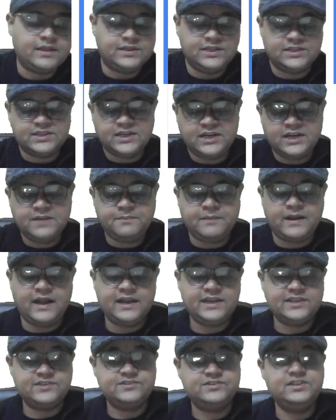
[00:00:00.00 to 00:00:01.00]
The third
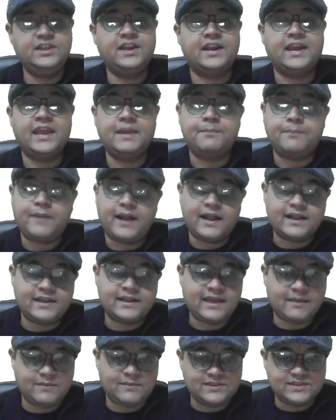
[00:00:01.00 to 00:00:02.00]
part is the ray part.
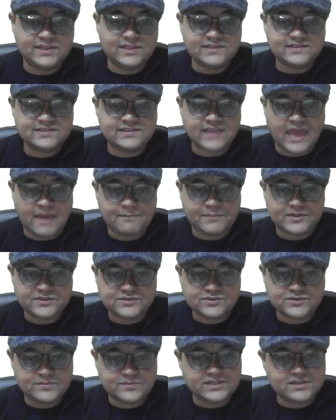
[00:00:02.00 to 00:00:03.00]
This
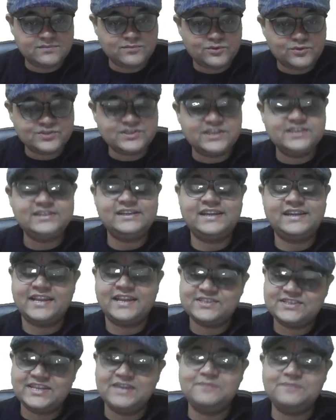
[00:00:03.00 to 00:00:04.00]
happens to be the most
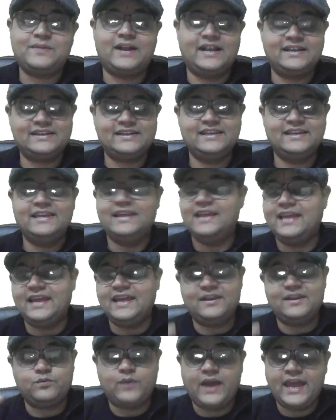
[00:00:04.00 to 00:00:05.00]
interesting part.
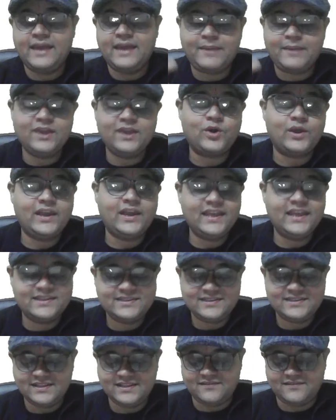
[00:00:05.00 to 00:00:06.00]
And why am I calling
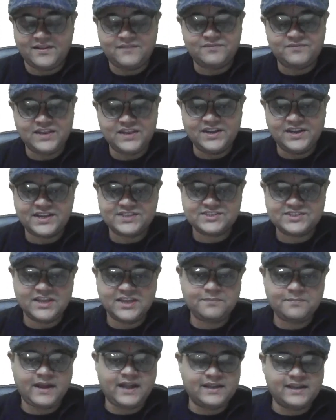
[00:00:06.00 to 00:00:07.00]
it the
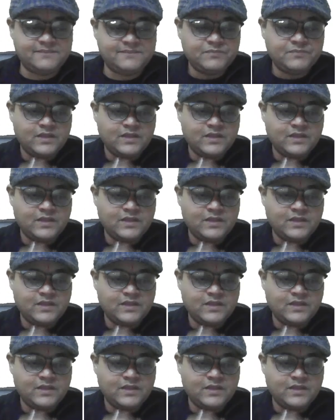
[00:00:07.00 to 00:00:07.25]
interesting part?